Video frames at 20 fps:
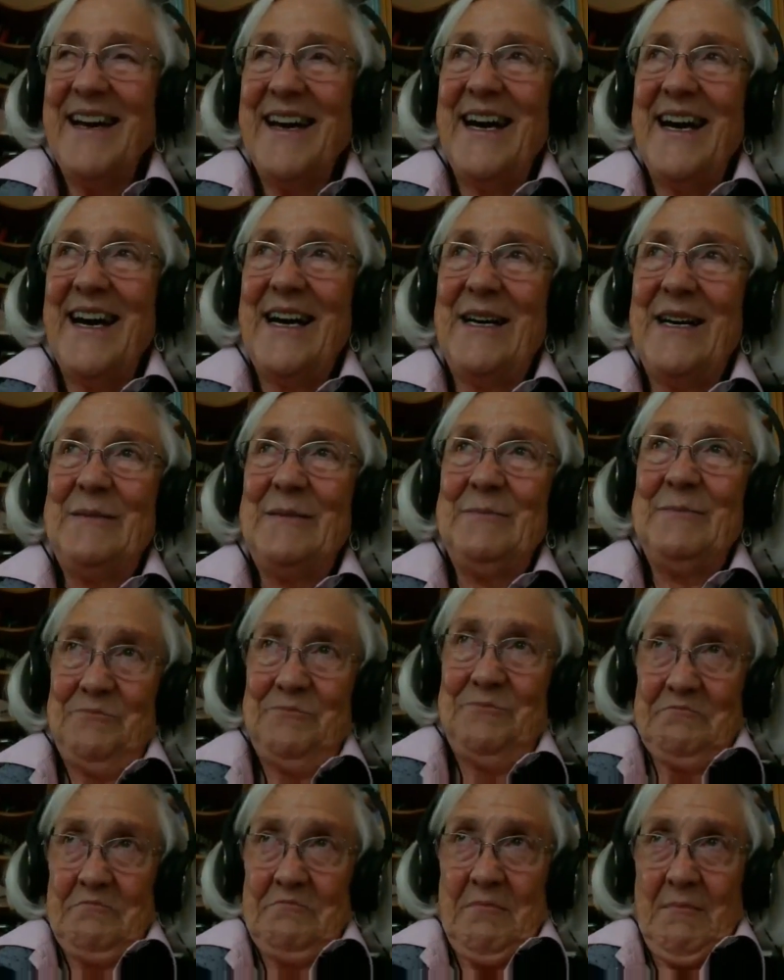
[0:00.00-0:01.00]

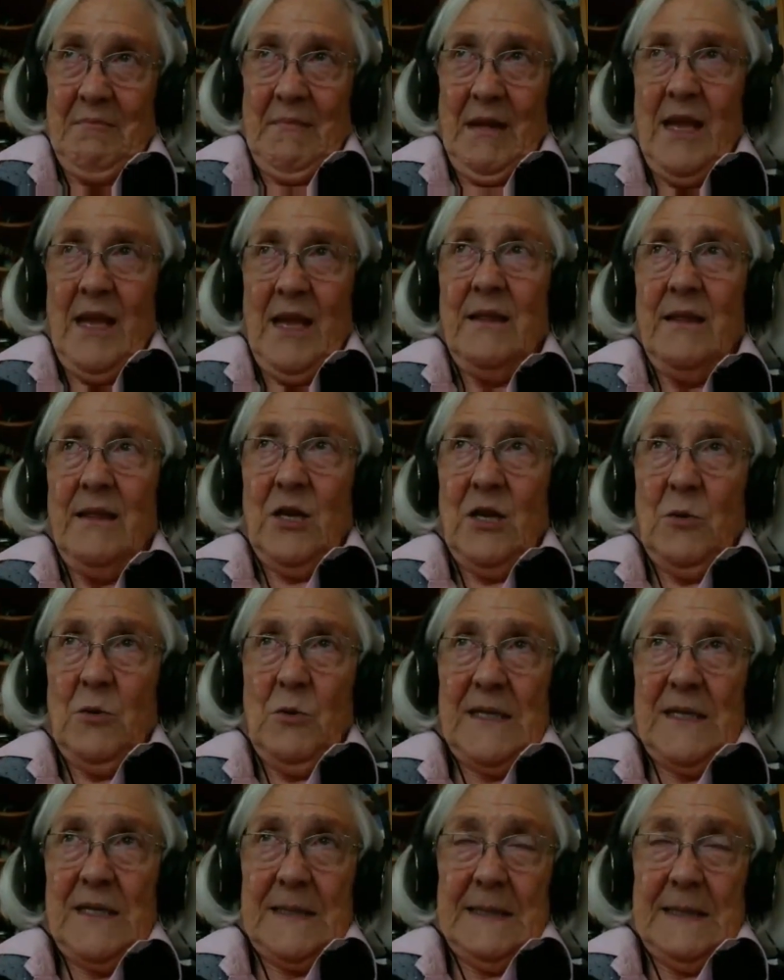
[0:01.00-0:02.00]
there
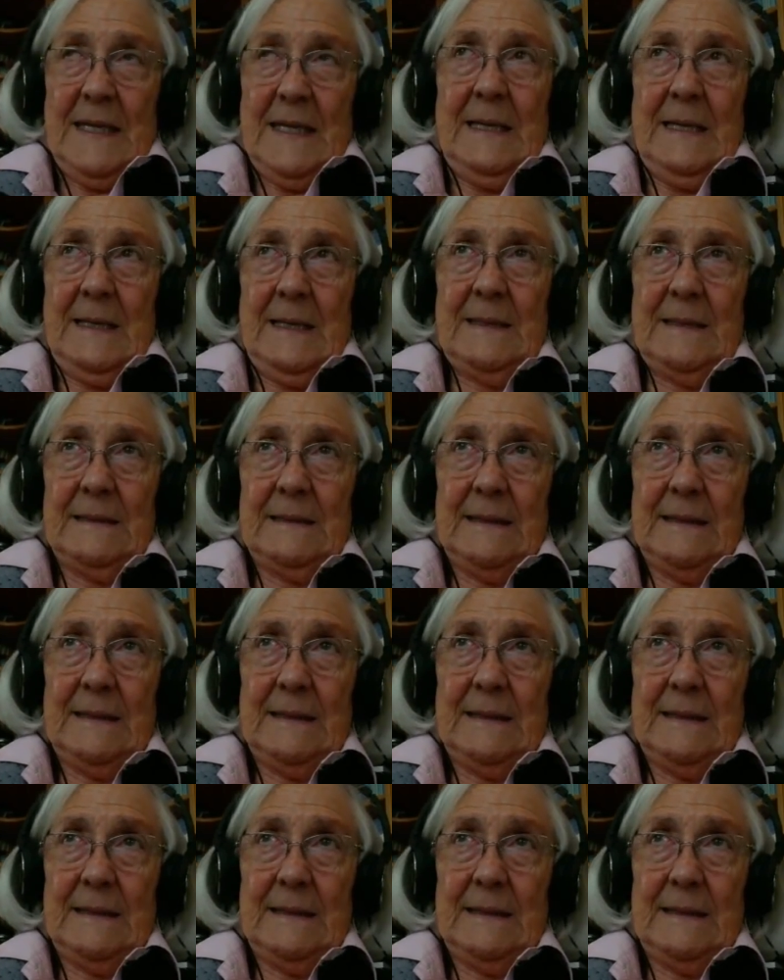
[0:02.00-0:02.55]
was a